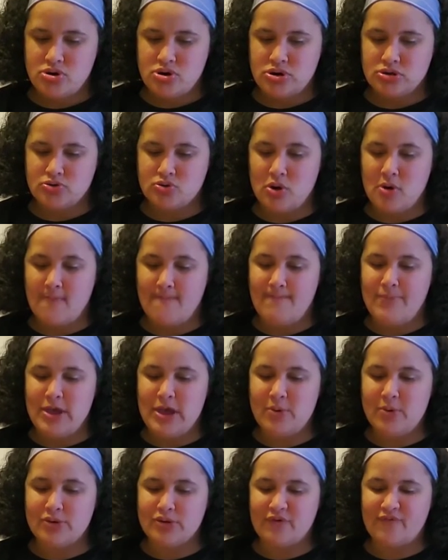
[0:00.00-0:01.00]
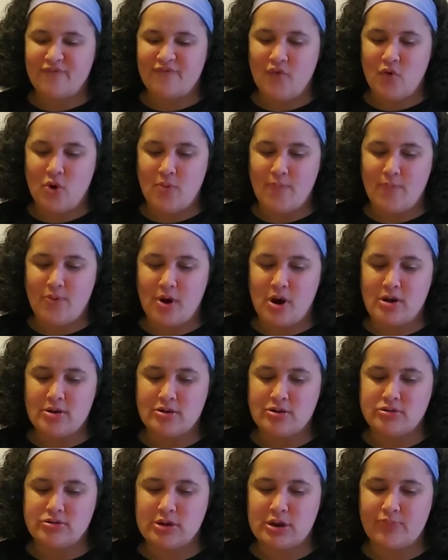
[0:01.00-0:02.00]
is going to be with a
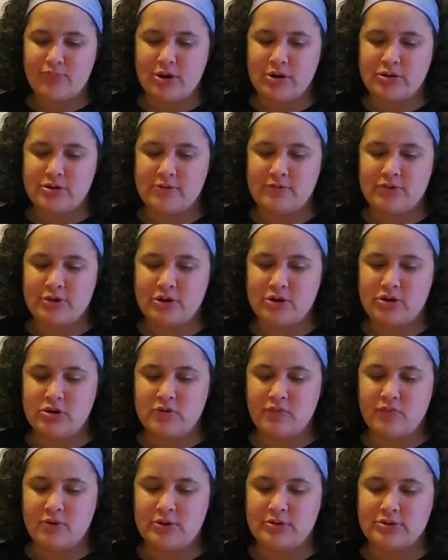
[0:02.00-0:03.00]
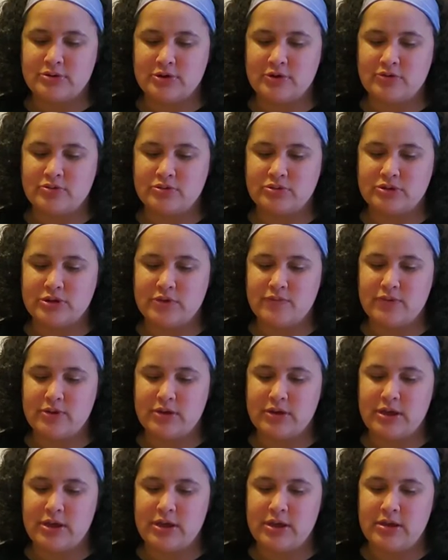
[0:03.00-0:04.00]
four-part celebration of the universe of Stephen
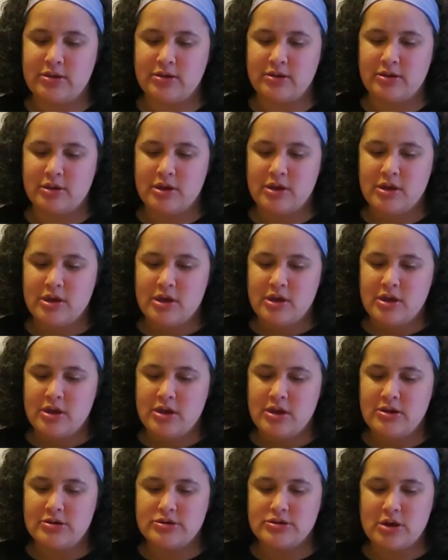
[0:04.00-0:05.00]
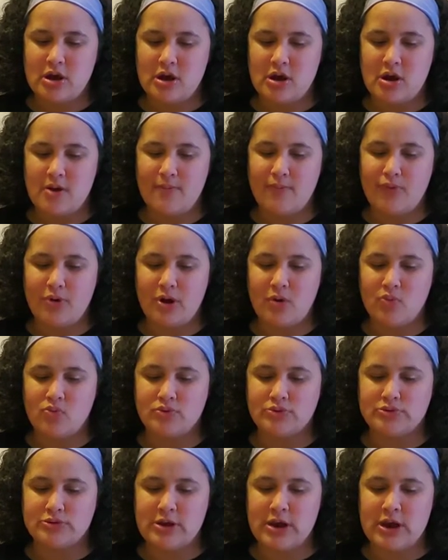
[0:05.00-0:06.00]
King. Each art print will
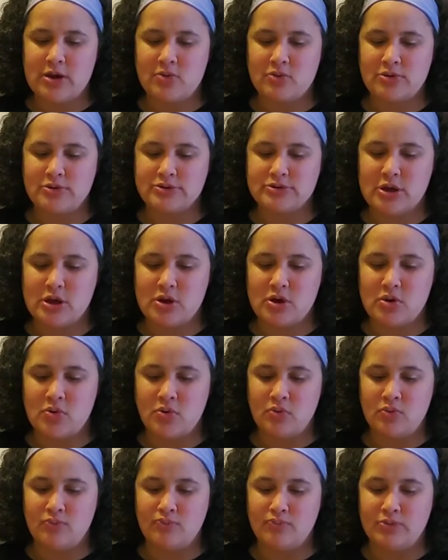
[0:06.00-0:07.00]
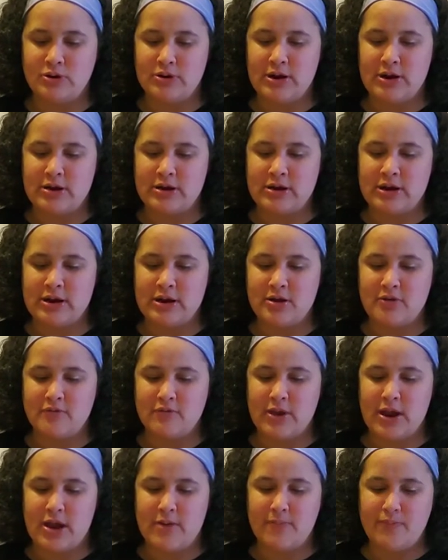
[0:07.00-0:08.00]
stand on its own, but at the end of
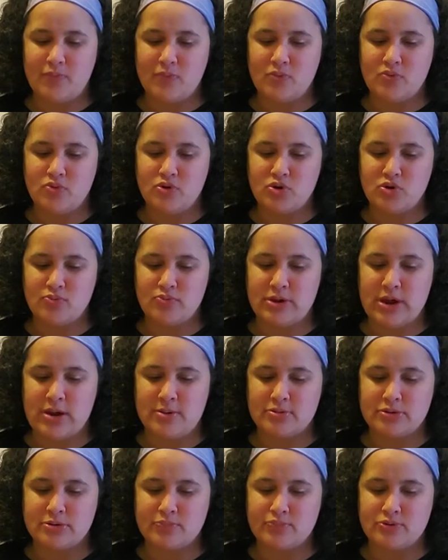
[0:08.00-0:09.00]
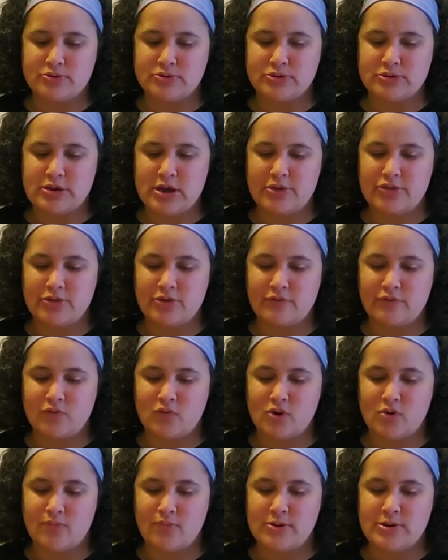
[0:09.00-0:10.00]
April, you'll be able to put together the
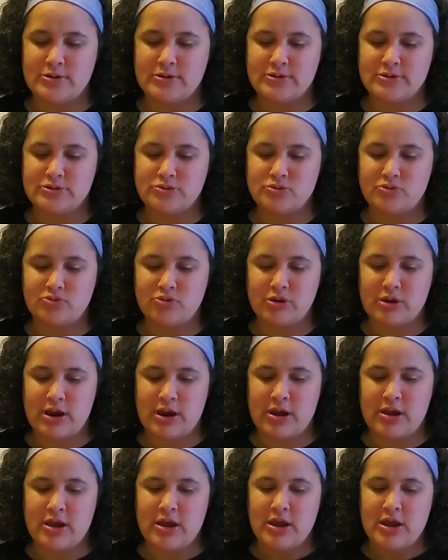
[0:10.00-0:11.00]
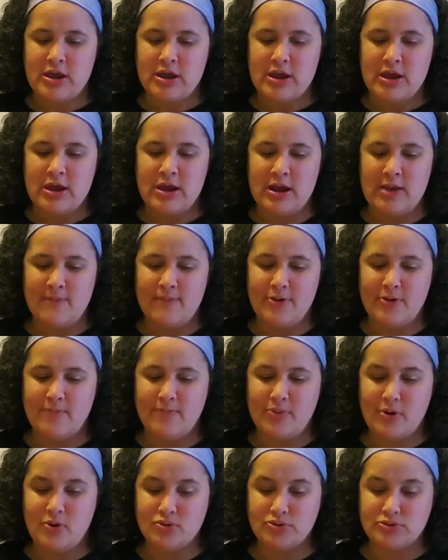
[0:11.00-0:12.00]
four pieces to create an epic
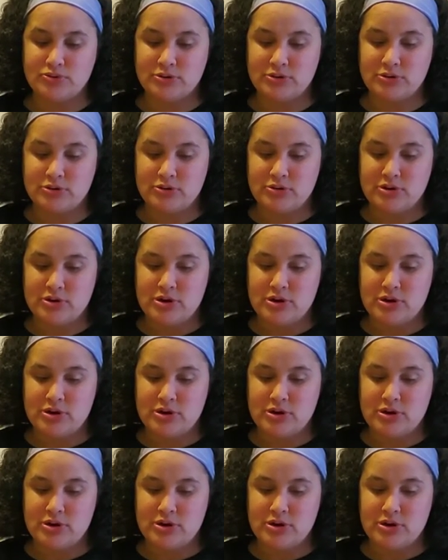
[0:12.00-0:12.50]
poster.